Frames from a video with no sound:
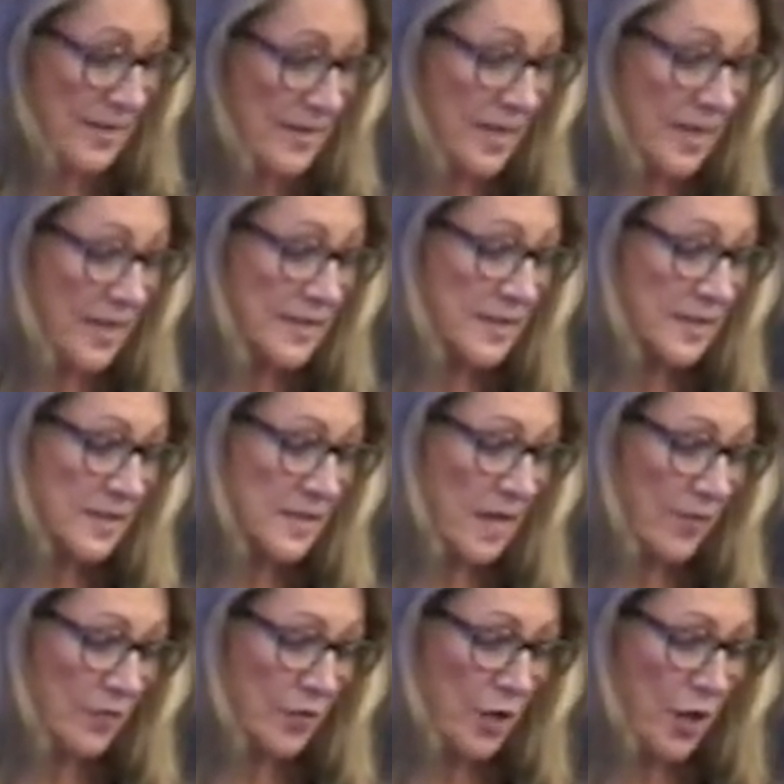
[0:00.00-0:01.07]
Then I
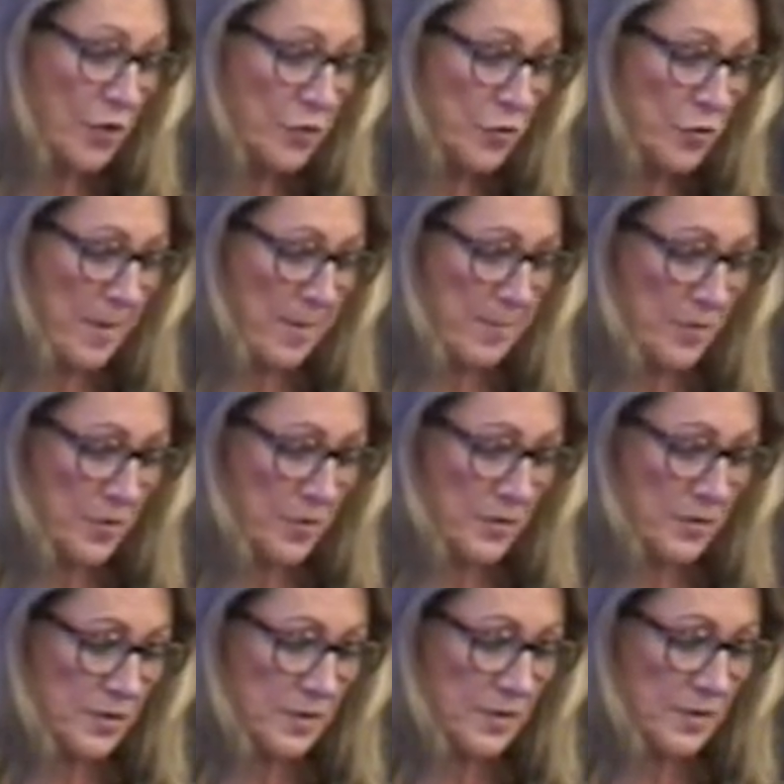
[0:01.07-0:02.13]
discovered other
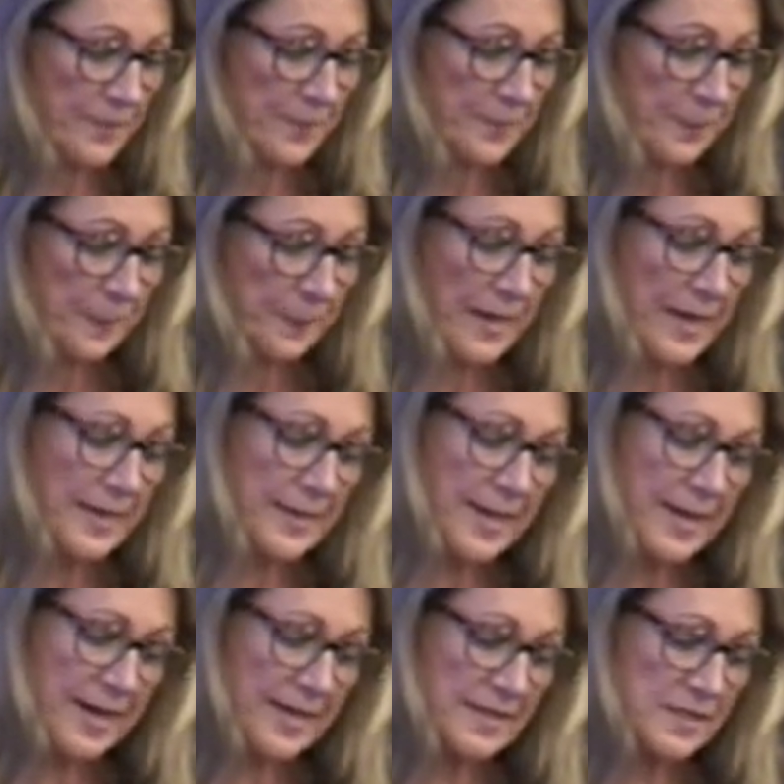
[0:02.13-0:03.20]
members, and
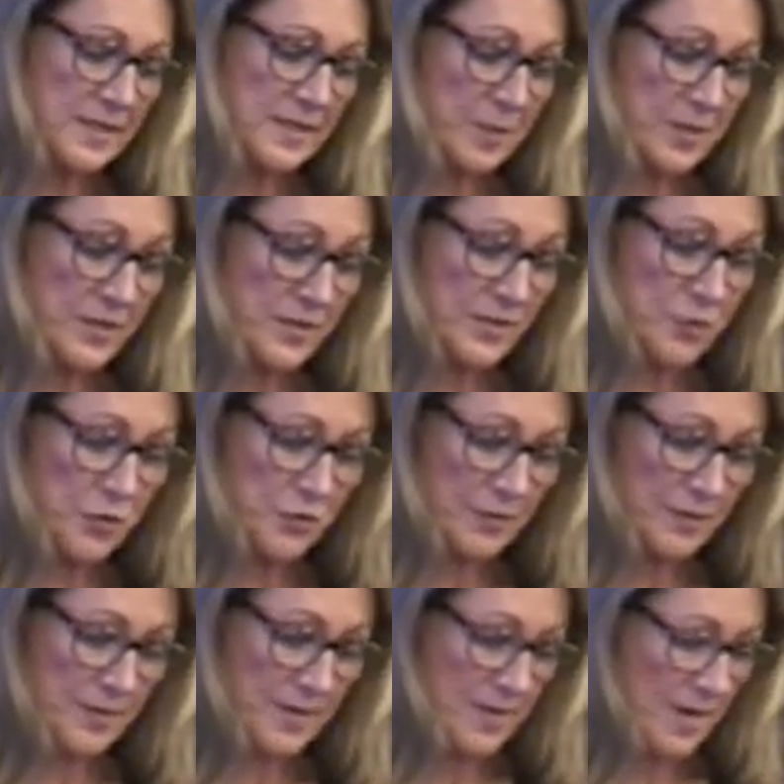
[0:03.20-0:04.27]
last but
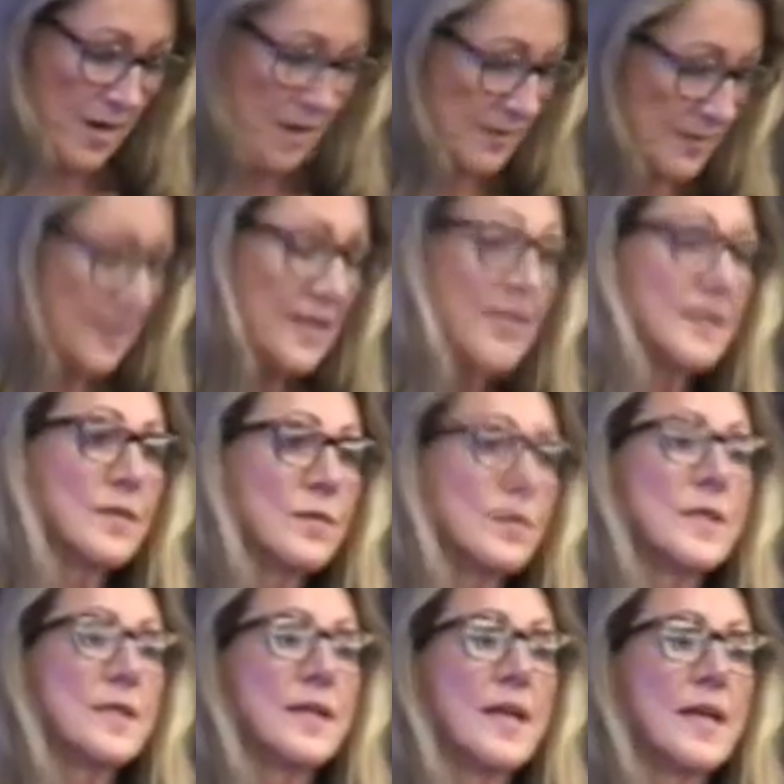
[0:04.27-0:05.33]
certainly not least
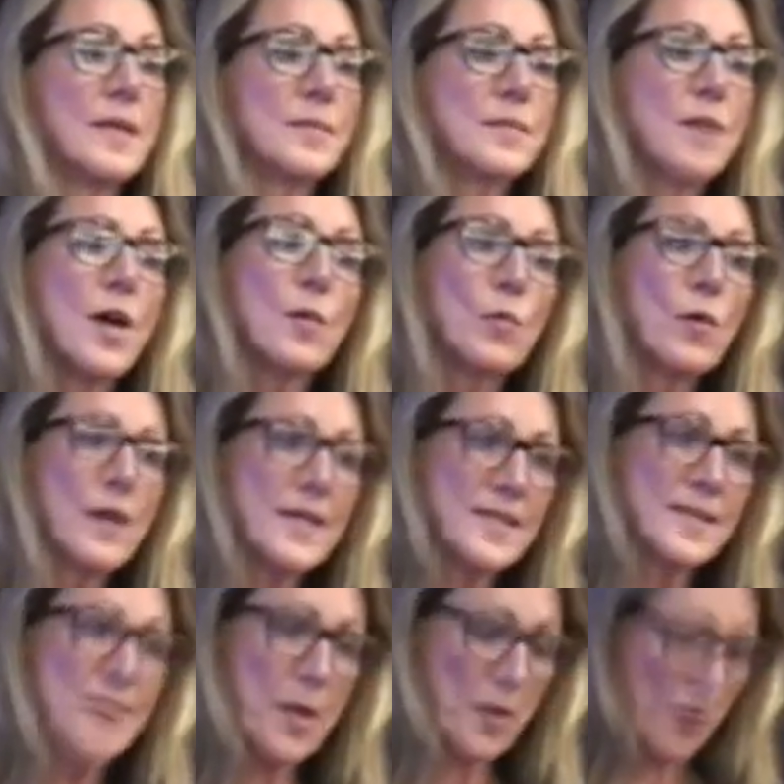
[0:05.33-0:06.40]
was the name Tom
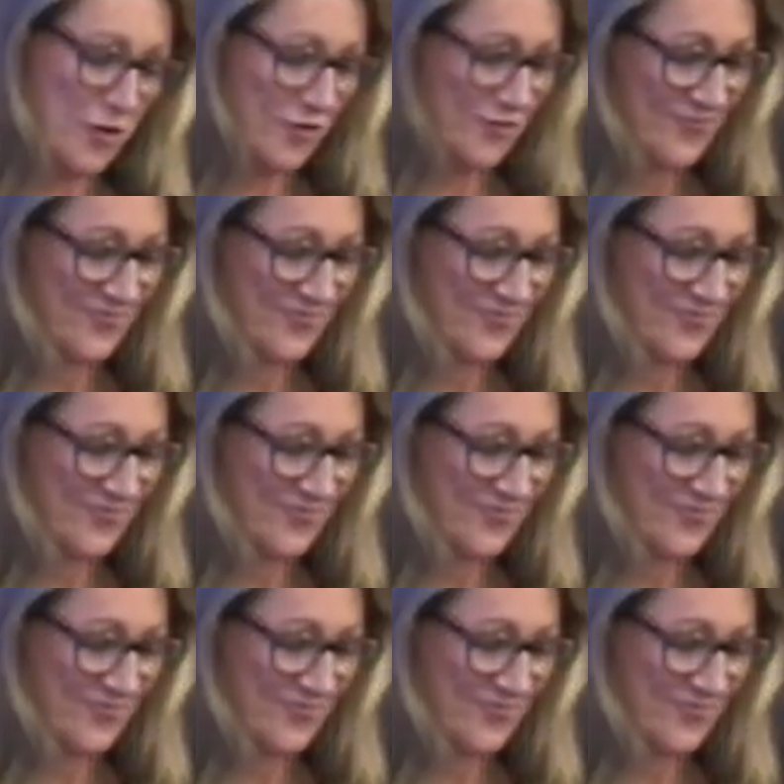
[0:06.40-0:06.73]
Weissmuller.